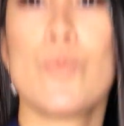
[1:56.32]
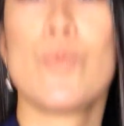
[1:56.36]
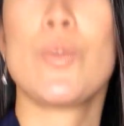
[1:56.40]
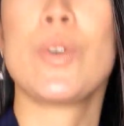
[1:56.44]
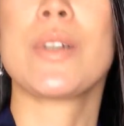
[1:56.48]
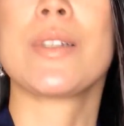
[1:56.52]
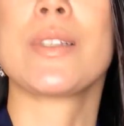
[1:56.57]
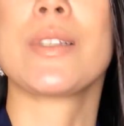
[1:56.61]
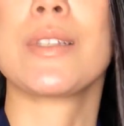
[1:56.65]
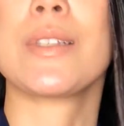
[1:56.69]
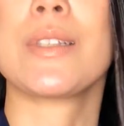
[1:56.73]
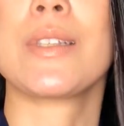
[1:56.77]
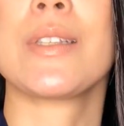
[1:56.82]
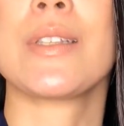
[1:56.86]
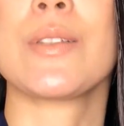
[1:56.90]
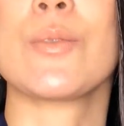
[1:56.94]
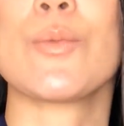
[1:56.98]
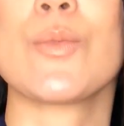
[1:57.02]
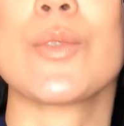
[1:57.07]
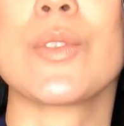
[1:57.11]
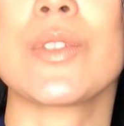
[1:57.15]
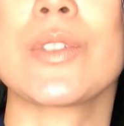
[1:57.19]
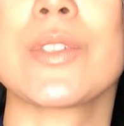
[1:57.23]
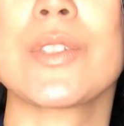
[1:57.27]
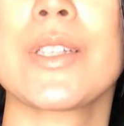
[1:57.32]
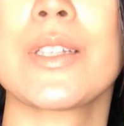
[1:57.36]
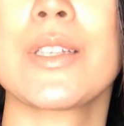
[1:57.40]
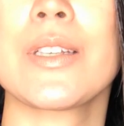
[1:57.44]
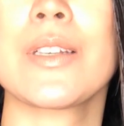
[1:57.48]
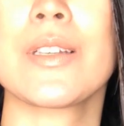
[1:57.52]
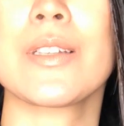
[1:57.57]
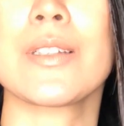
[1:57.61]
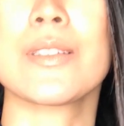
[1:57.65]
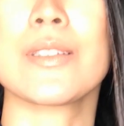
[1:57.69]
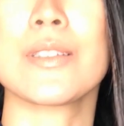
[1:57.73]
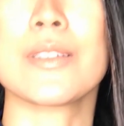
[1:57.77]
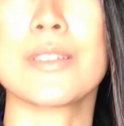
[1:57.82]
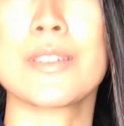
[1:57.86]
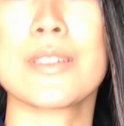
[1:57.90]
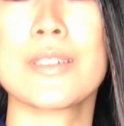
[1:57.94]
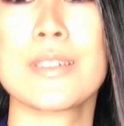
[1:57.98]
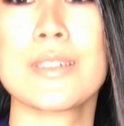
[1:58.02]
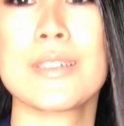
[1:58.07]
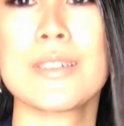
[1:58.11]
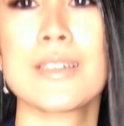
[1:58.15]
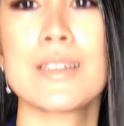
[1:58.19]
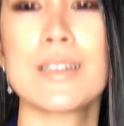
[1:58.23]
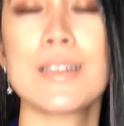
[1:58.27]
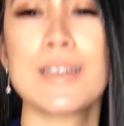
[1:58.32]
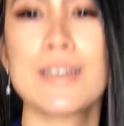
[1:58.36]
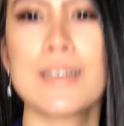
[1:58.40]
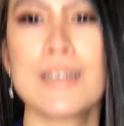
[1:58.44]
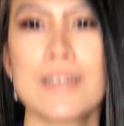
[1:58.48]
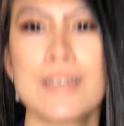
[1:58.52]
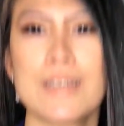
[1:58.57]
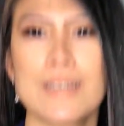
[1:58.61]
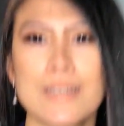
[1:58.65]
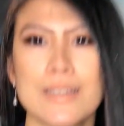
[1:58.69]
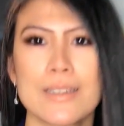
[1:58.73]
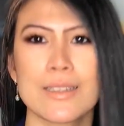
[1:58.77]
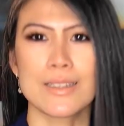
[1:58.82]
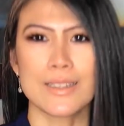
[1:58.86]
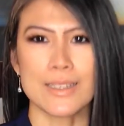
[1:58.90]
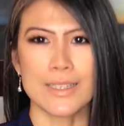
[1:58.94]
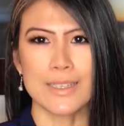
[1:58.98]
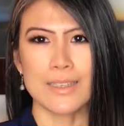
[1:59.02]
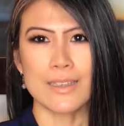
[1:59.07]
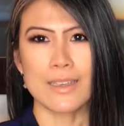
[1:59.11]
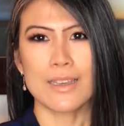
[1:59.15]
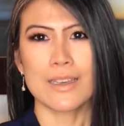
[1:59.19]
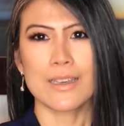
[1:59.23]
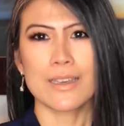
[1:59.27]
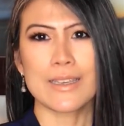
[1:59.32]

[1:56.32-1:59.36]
what it would look like.